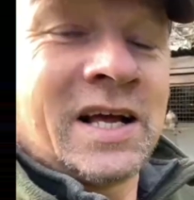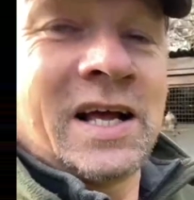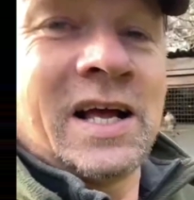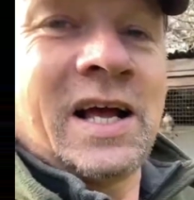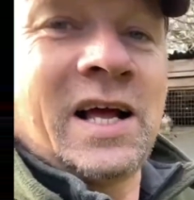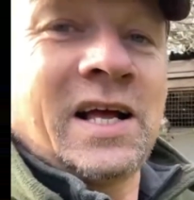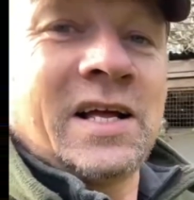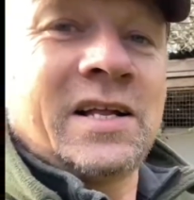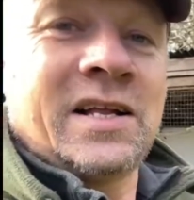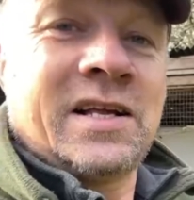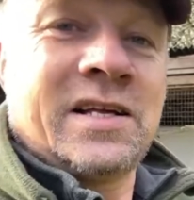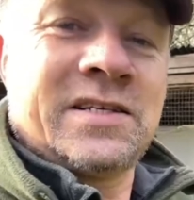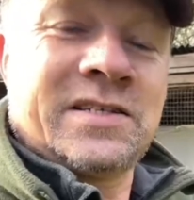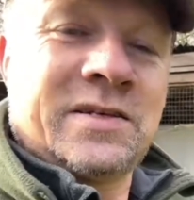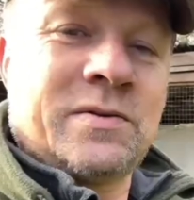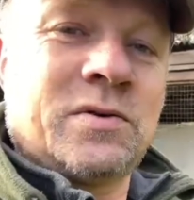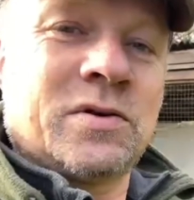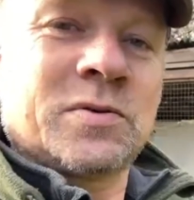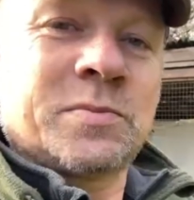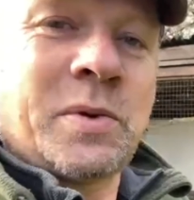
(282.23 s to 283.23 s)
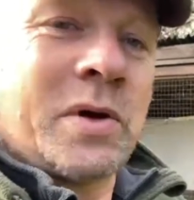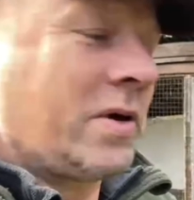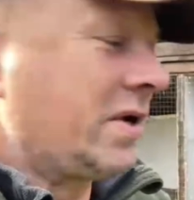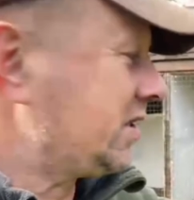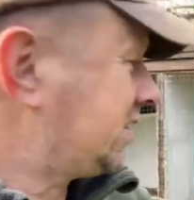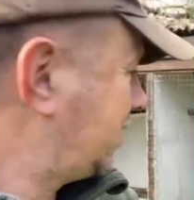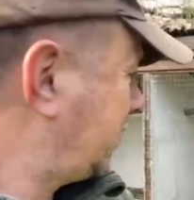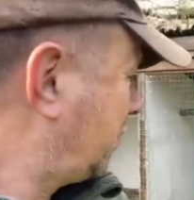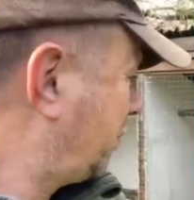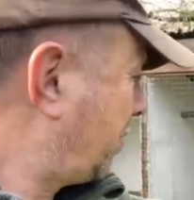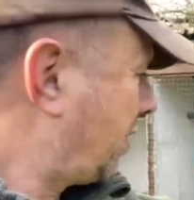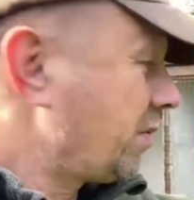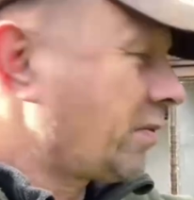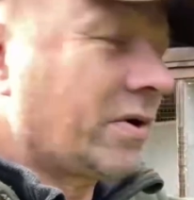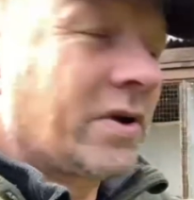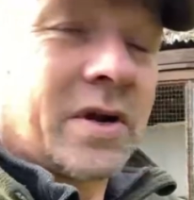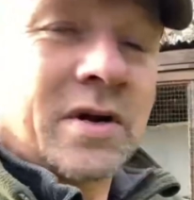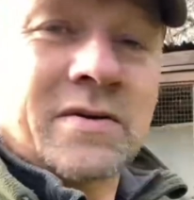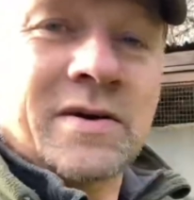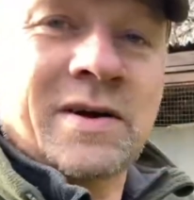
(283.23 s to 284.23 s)
And it still looks poo, it still poo
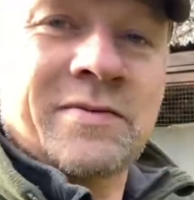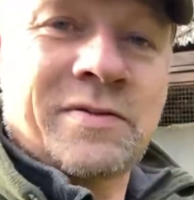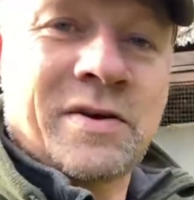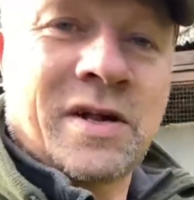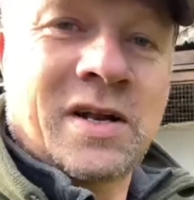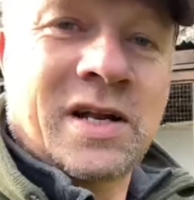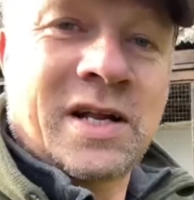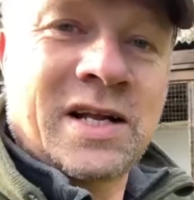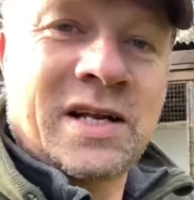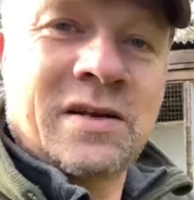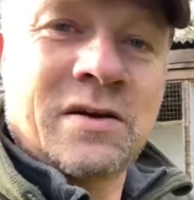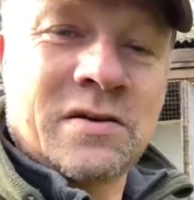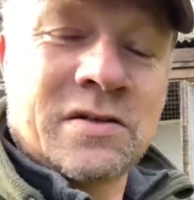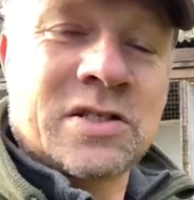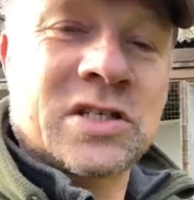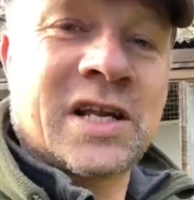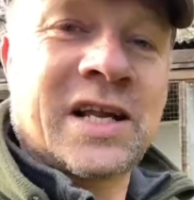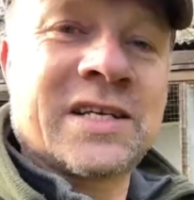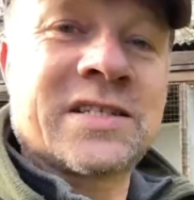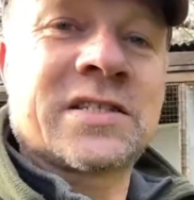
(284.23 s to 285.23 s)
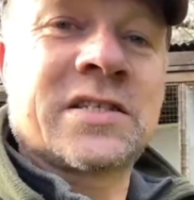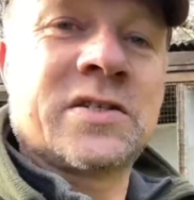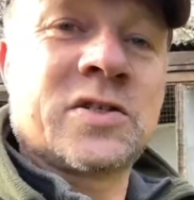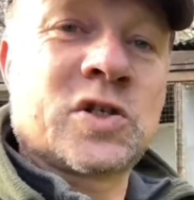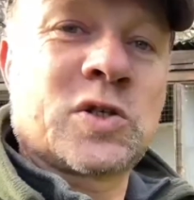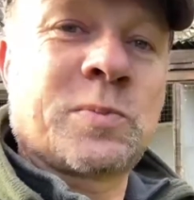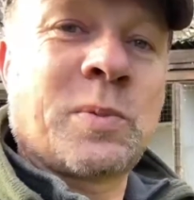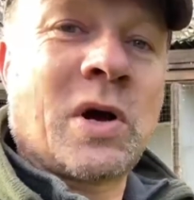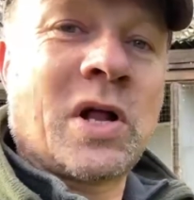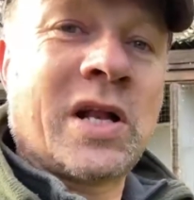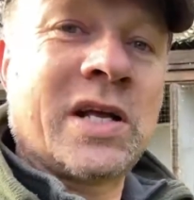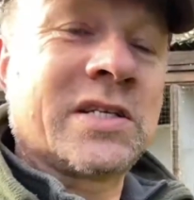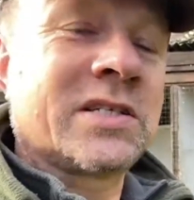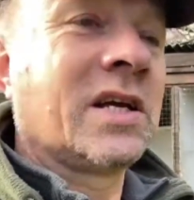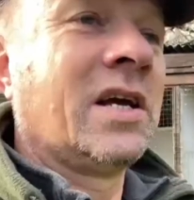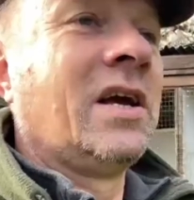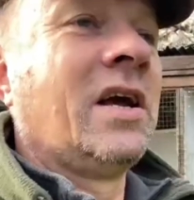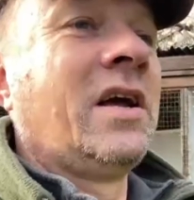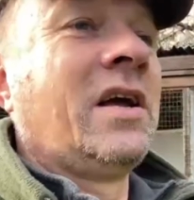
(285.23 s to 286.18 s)
on the gravel. It looks less than spotless.